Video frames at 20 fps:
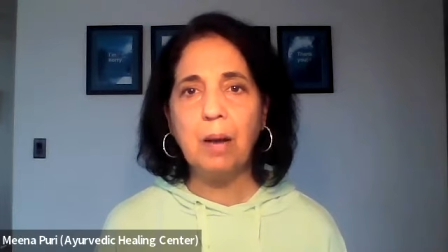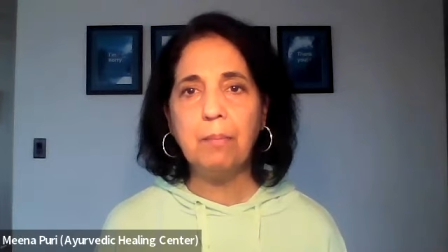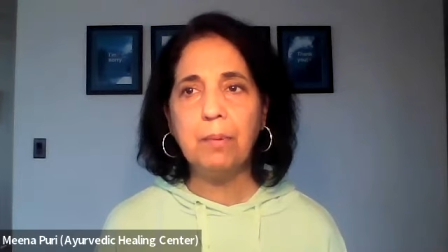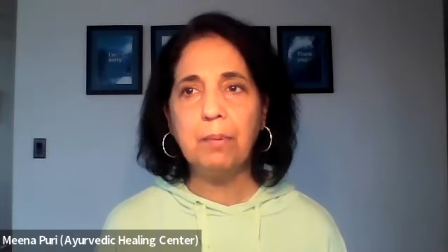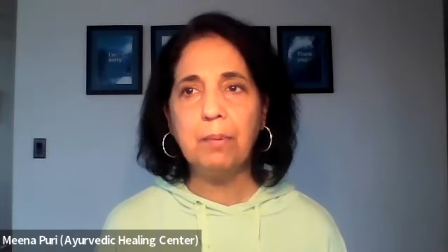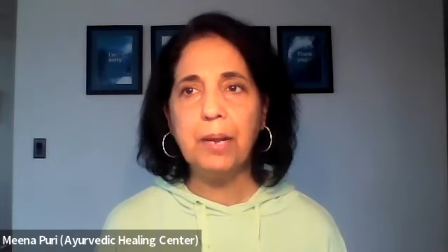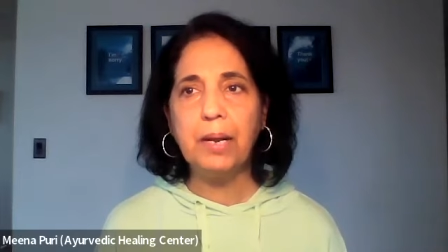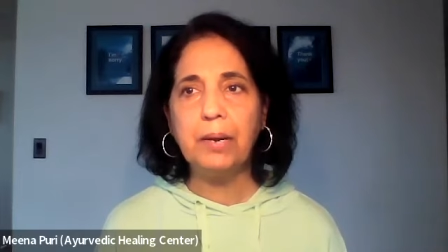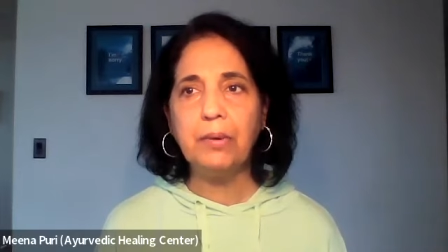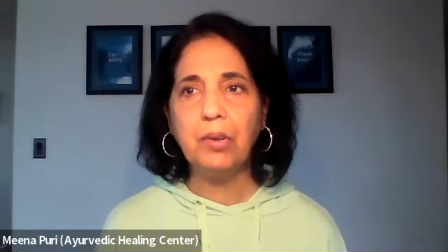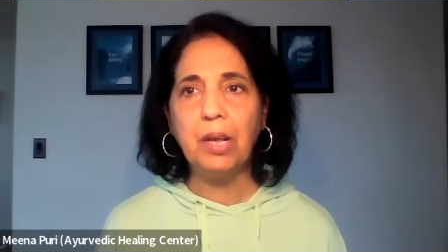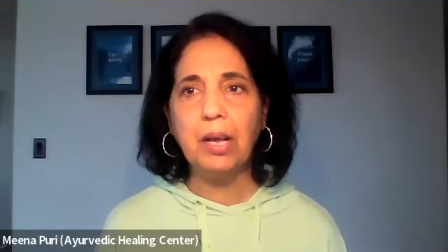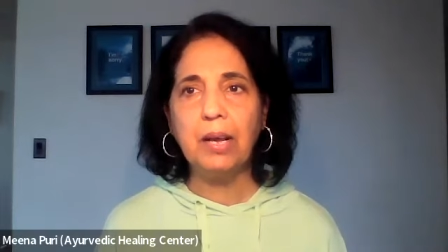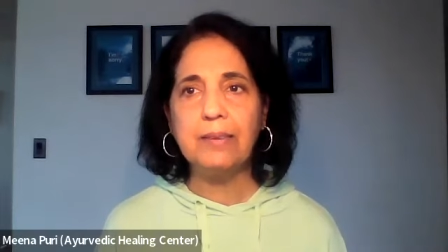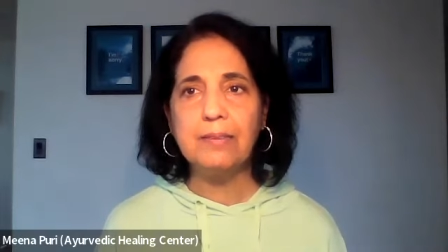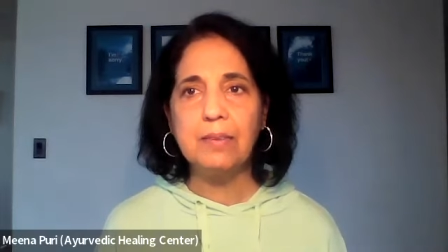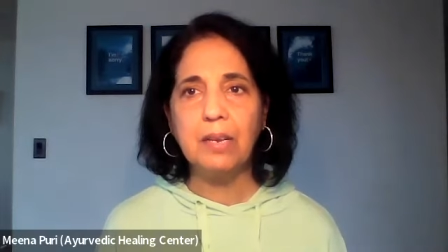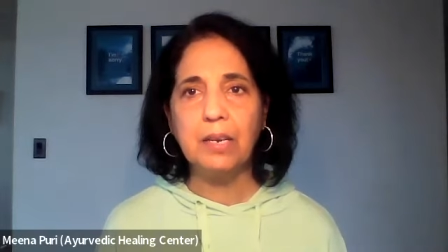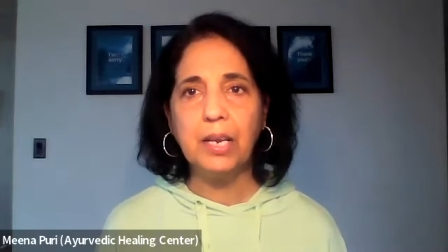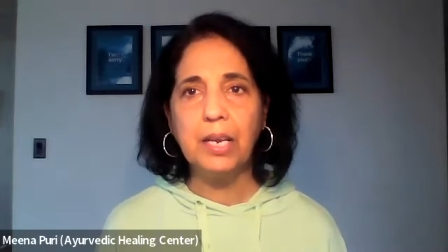complimentary
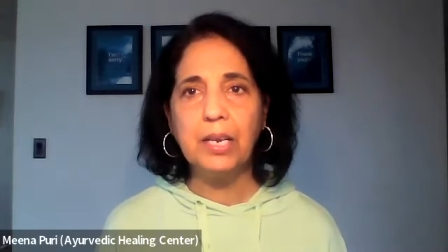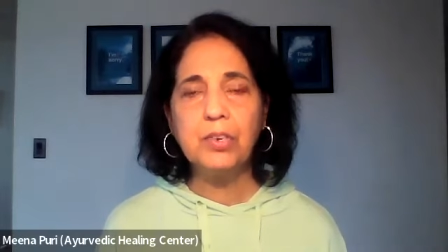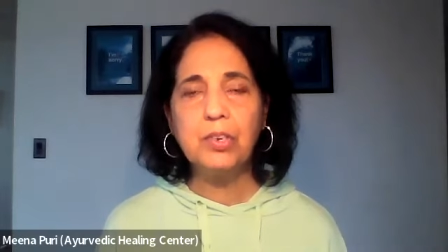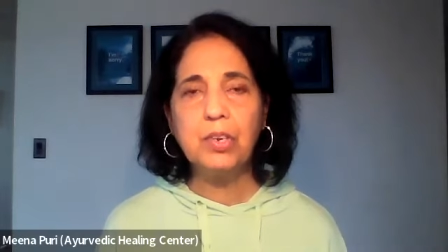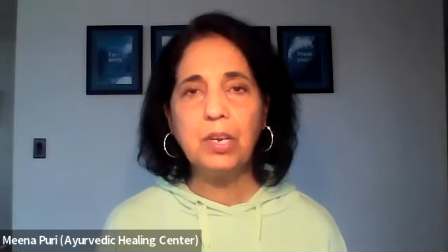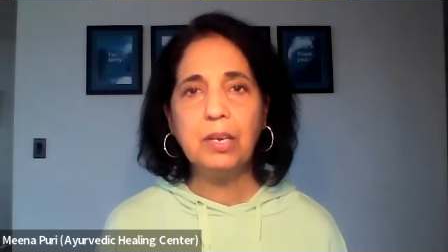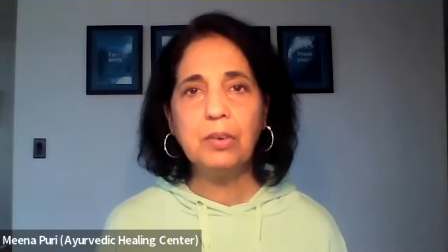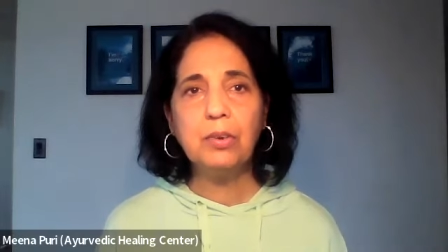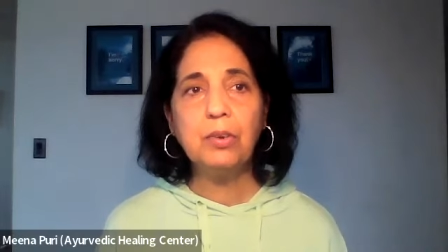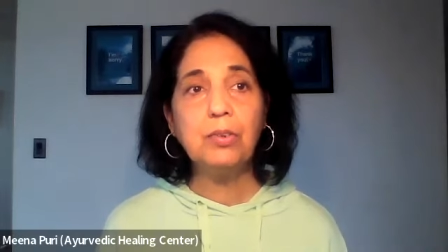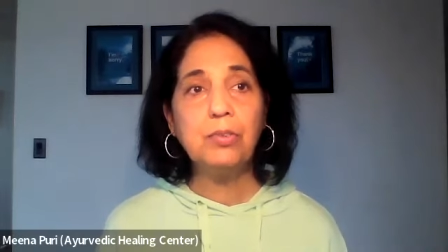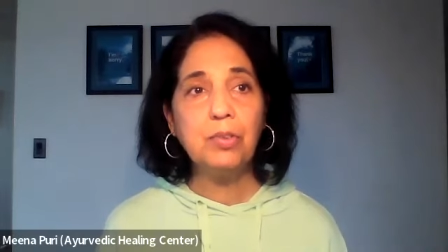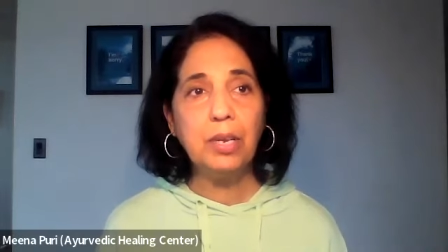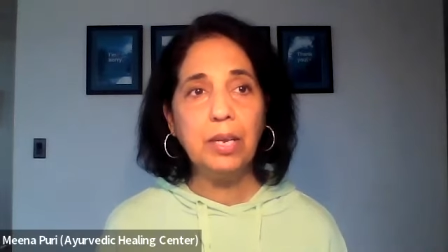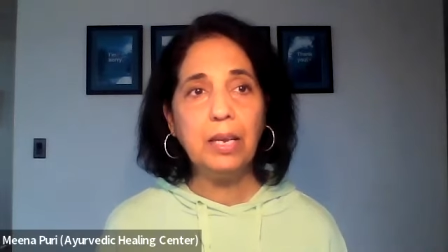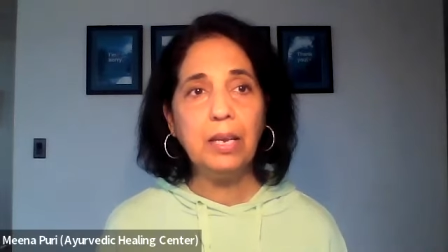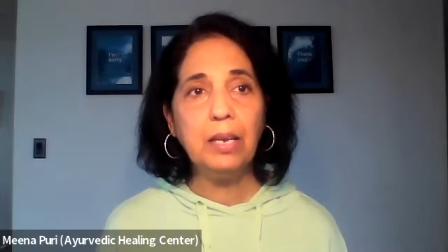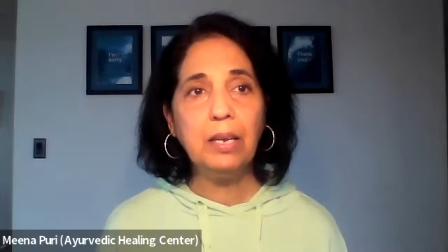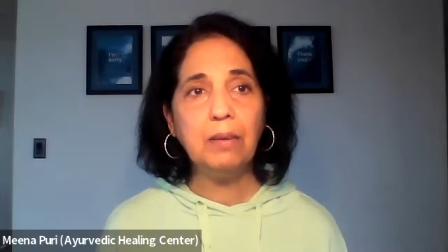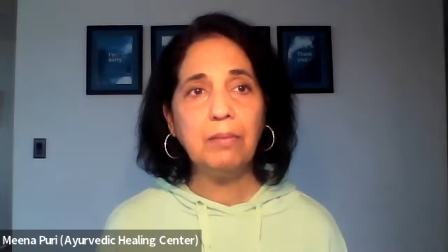consultation to
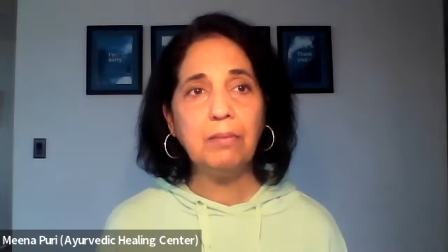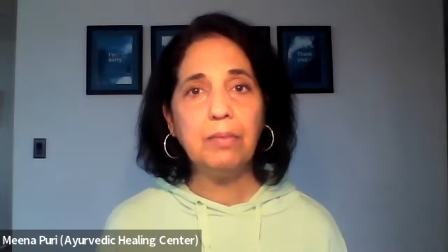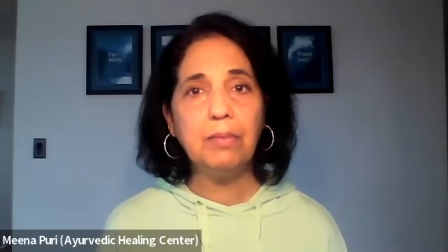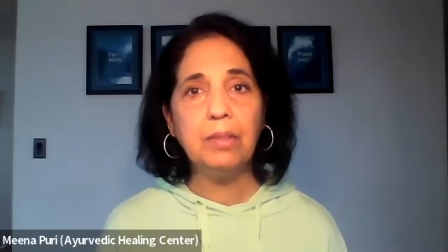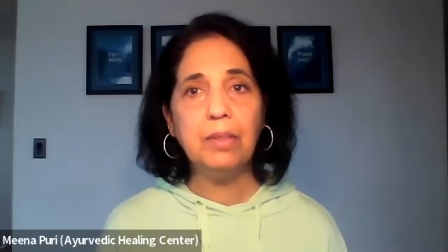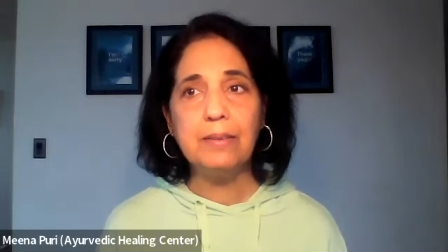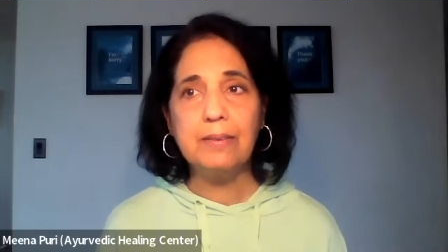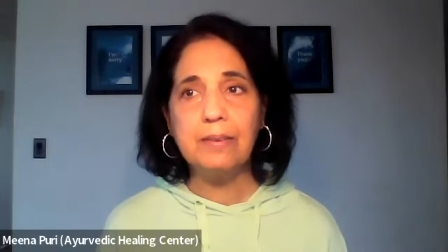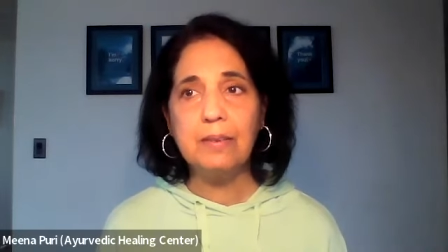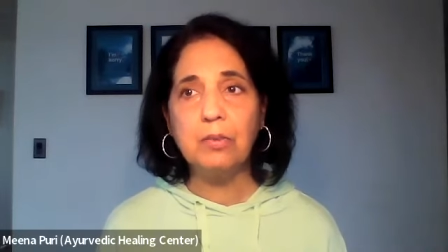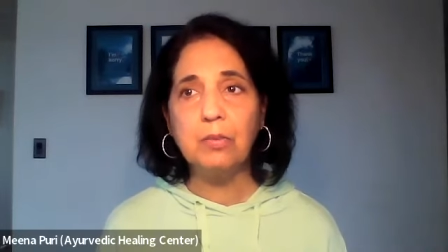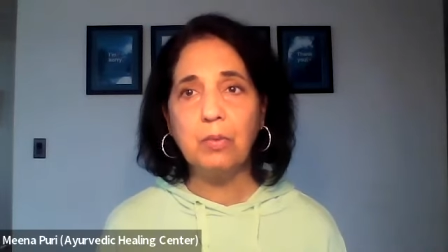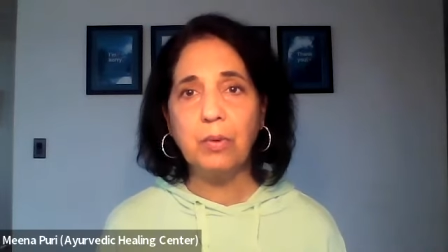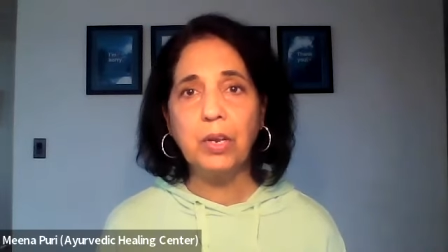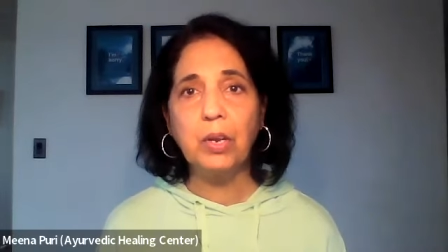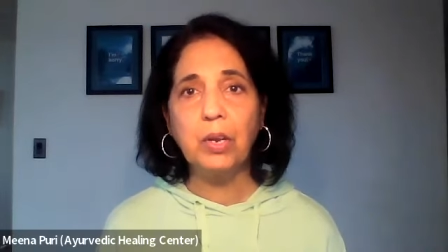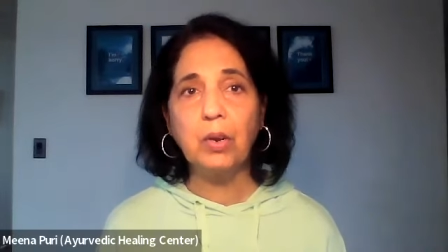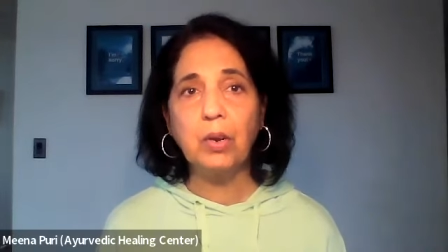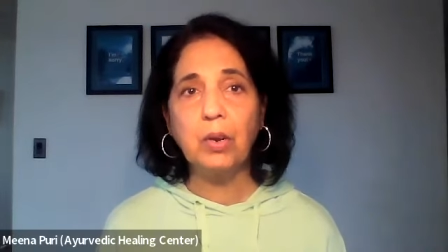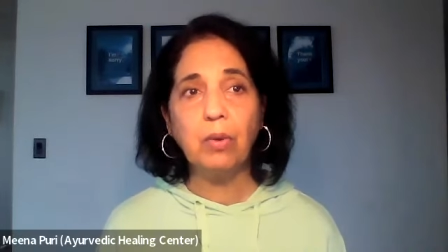see if this is
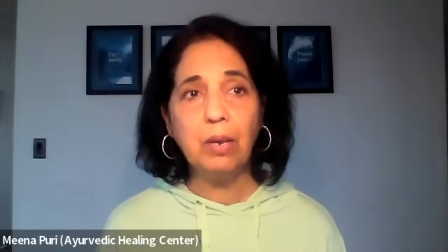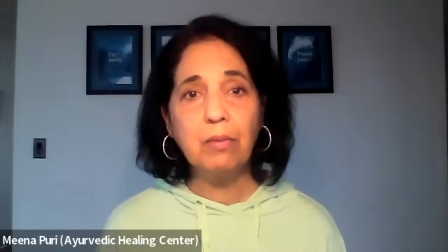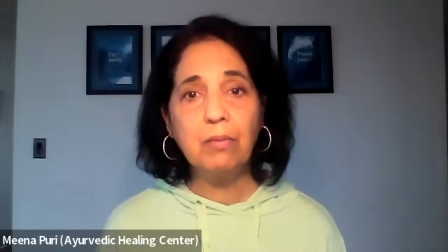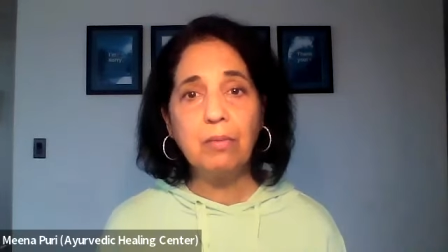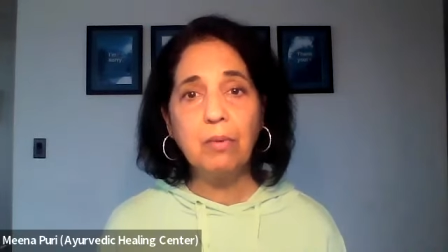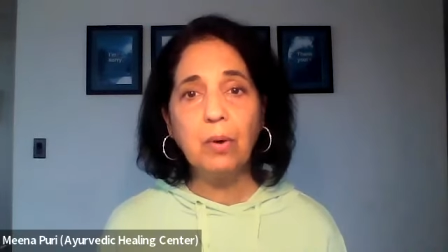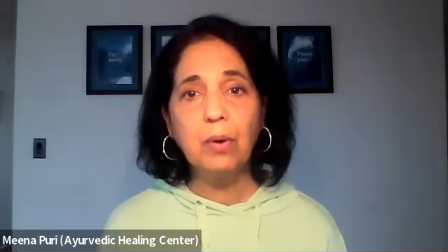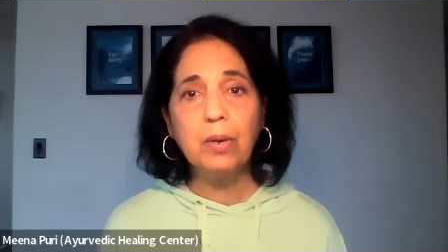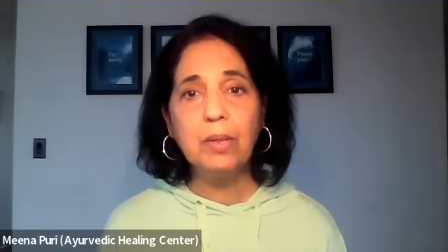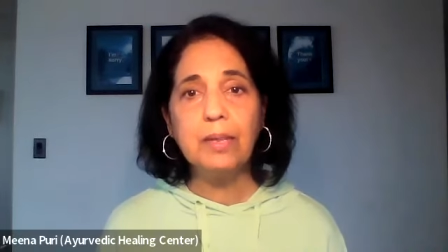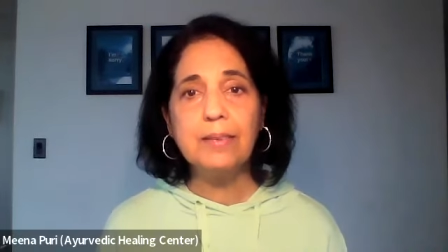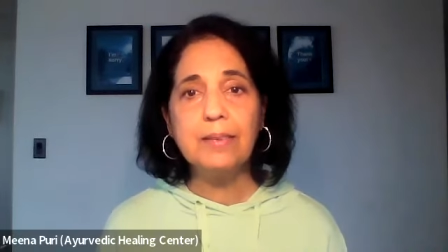what you're looking for.